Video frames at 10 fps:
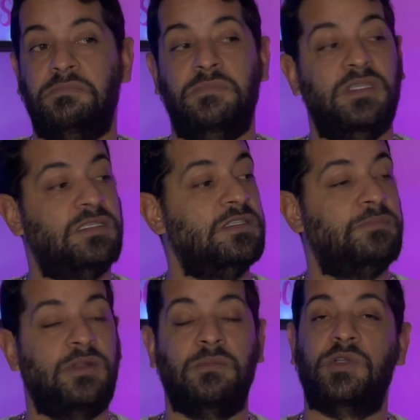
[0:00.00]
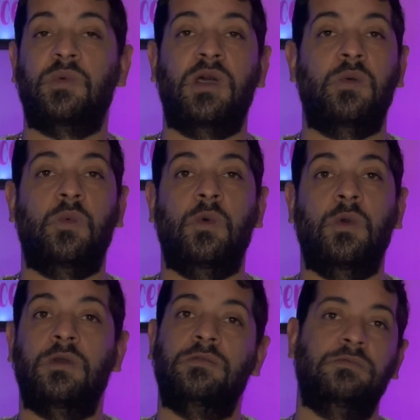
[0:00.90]
This is pretty much what I
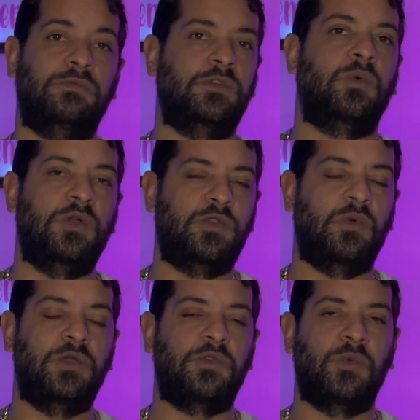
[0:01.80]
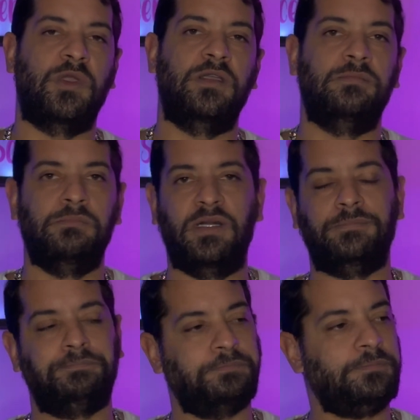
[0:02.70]
wore for 2023,
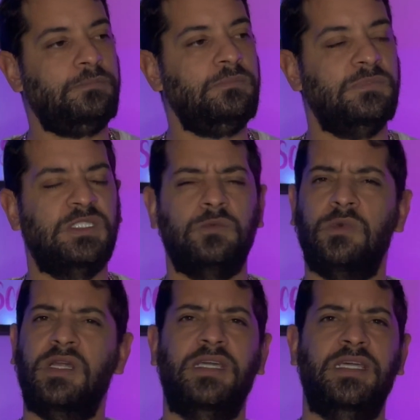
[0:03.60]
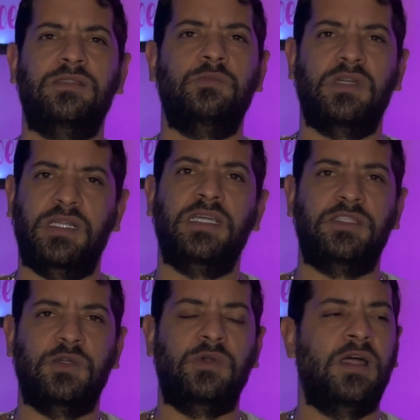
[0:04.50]
but we're gonna get
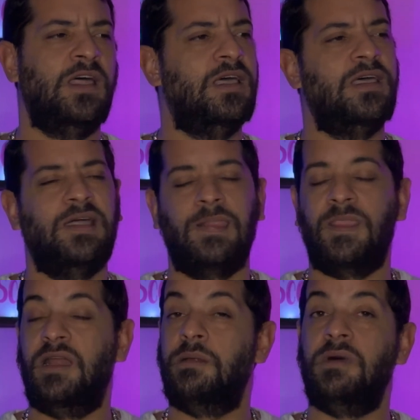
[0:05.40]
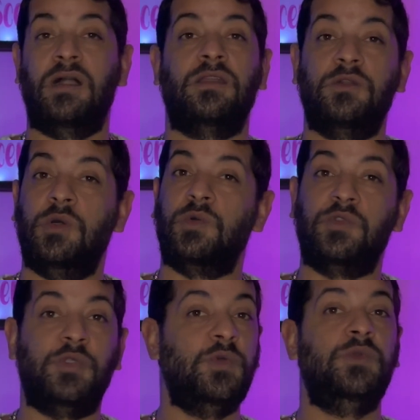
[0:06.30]
to it. And I'm not gonna go
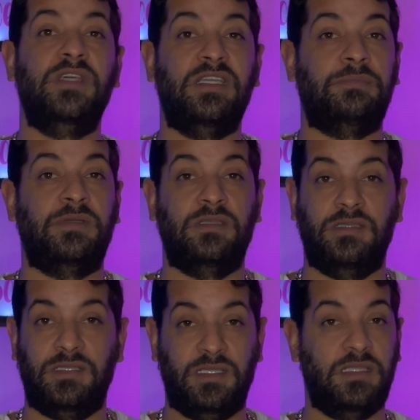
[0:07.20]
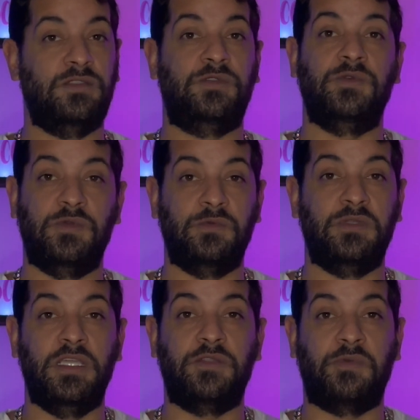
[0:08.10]
too deep into
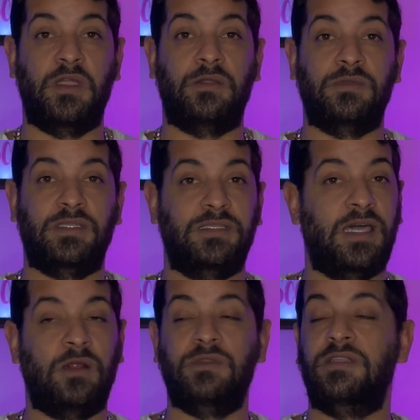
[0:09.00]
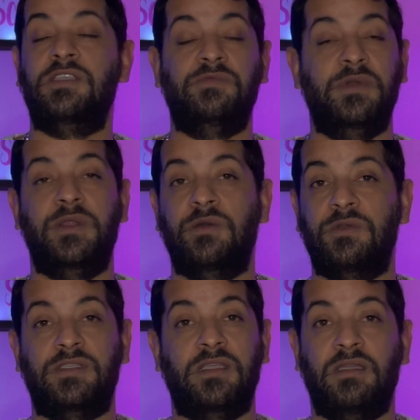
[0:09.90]
each fragrance because I don't need this video
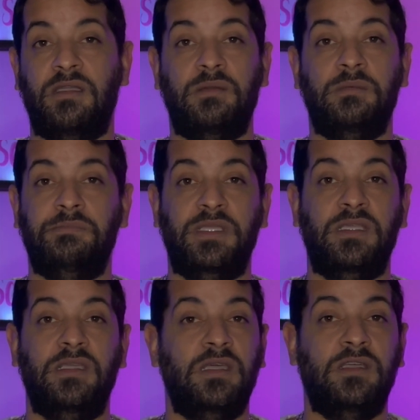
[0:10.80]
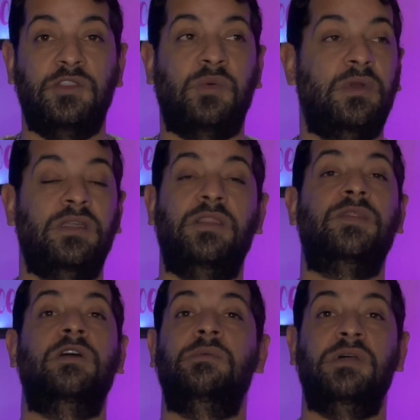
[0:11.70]
to sit here and be
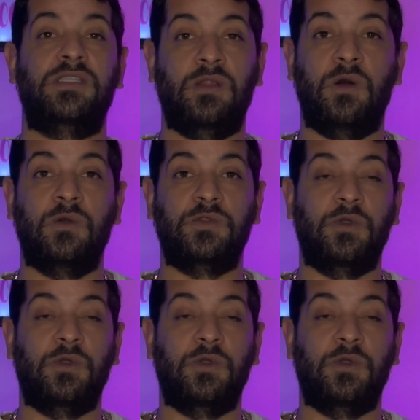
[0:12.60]
20-30 minutes long.